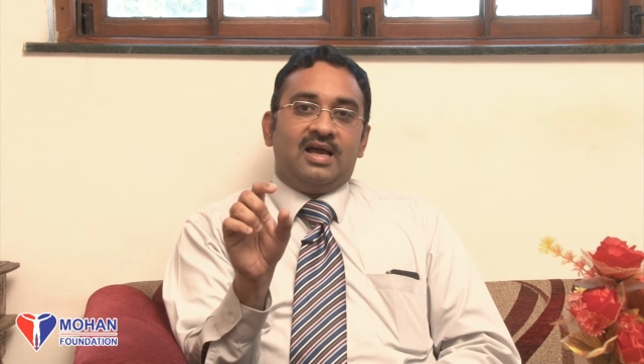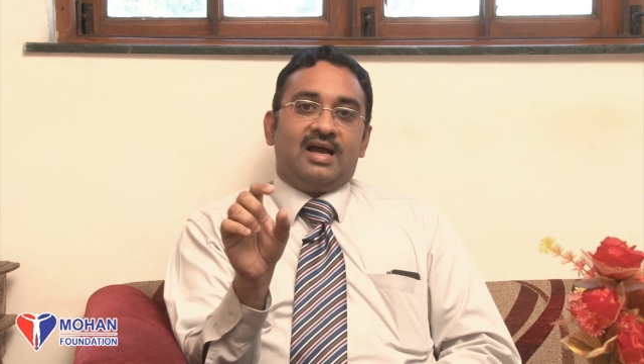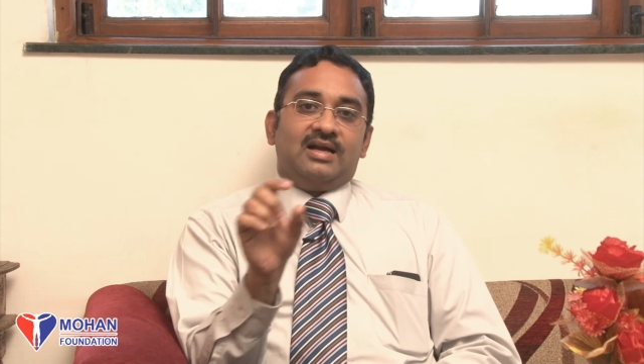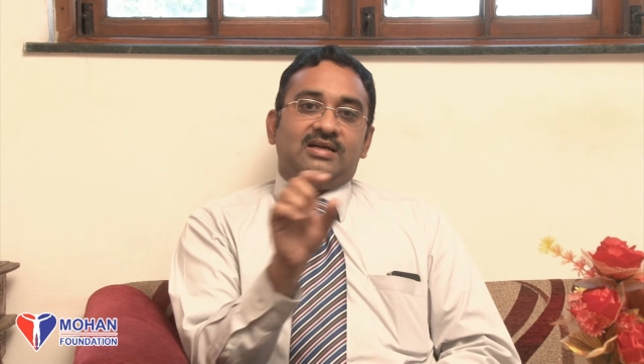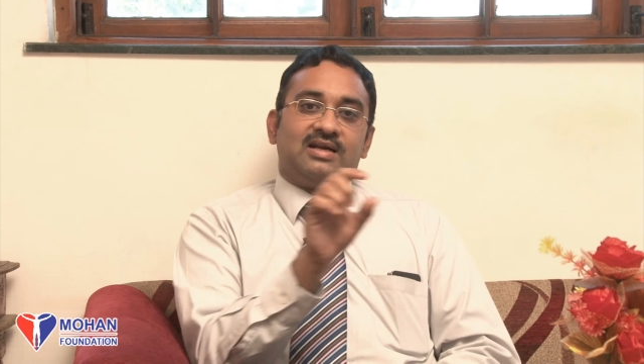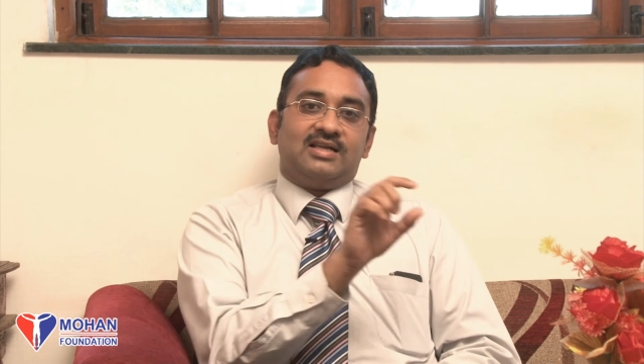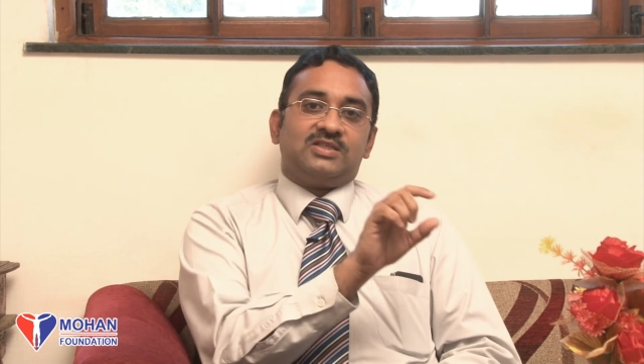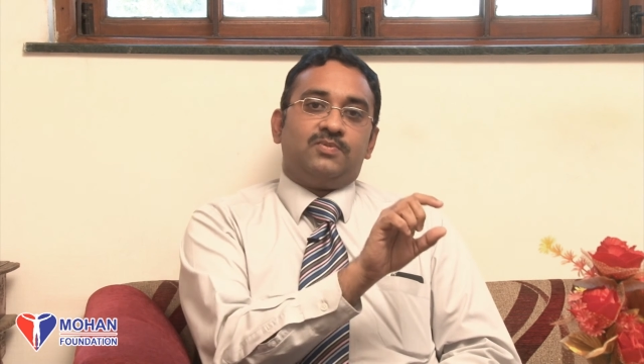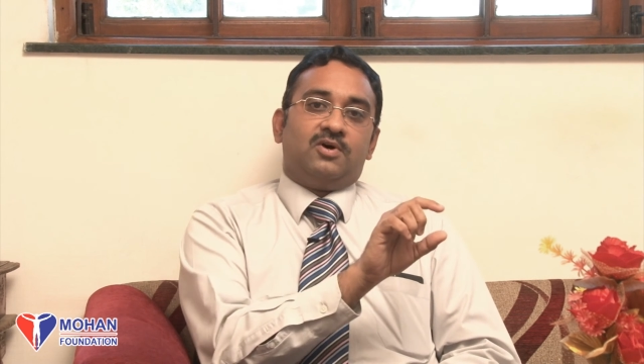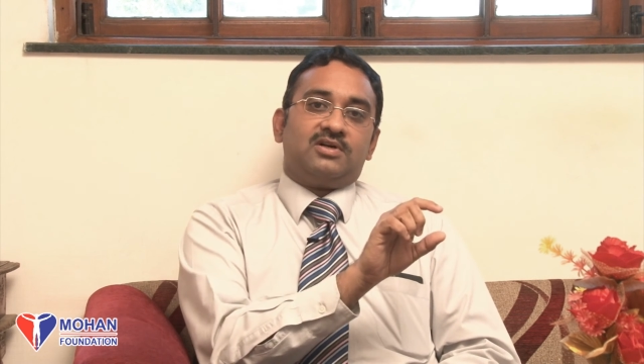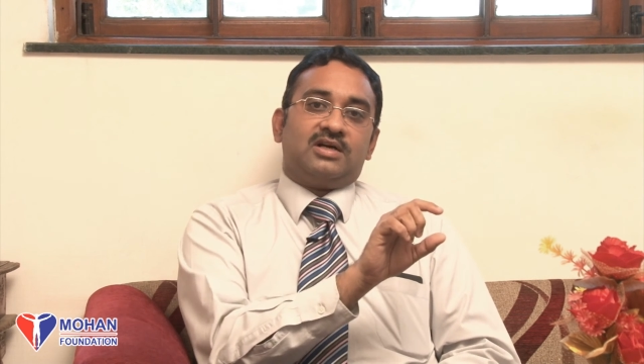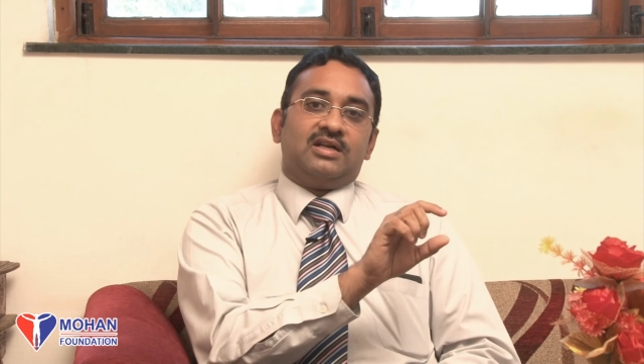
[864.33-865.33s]
and
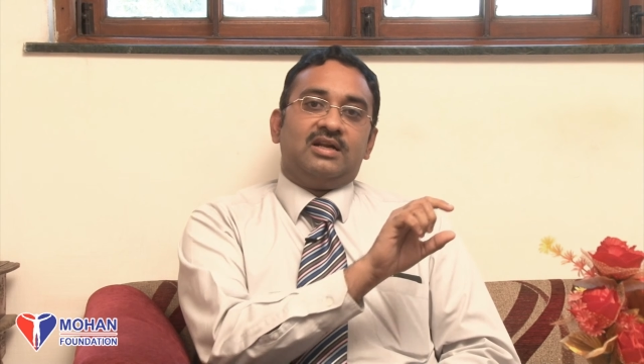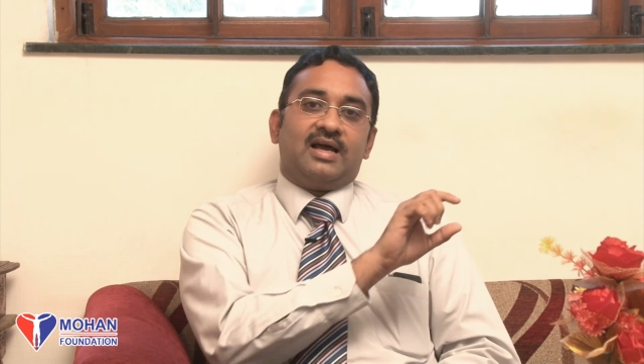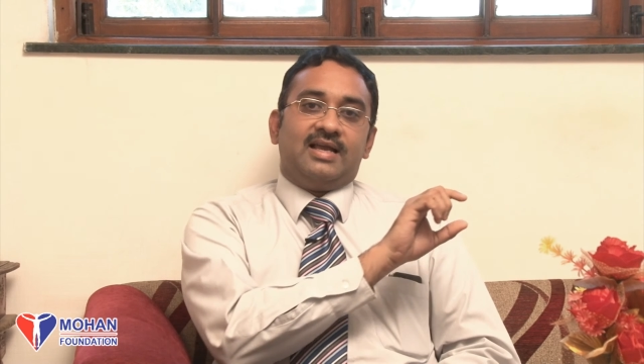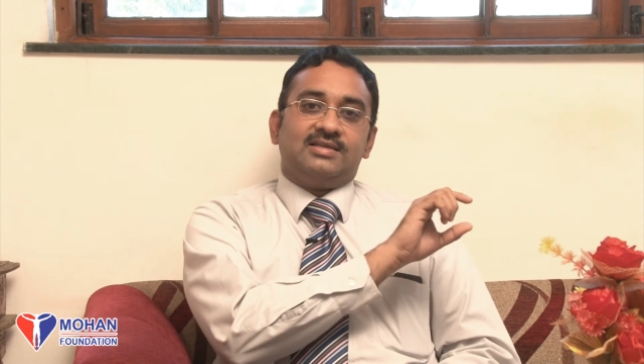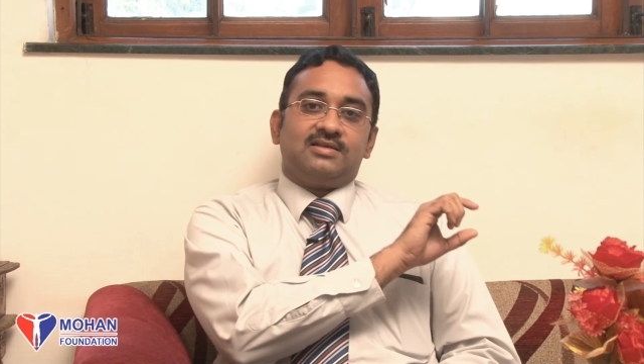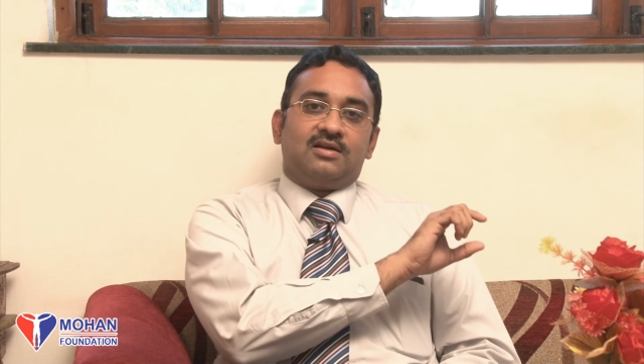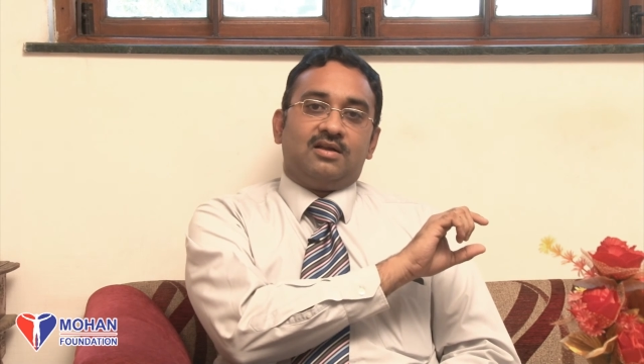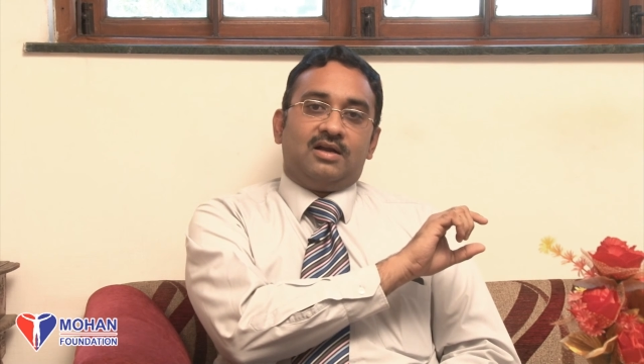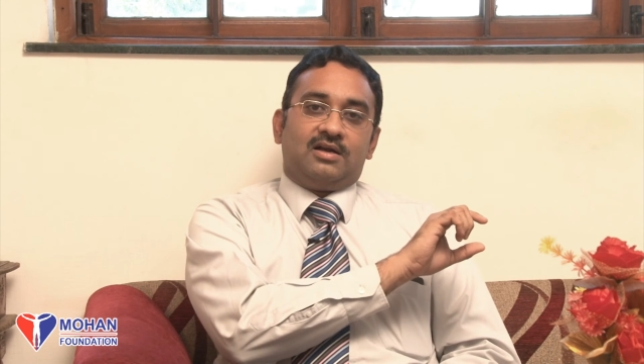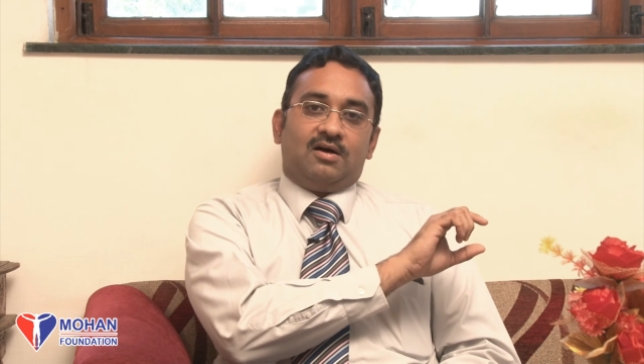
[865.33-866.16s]
transported in ice at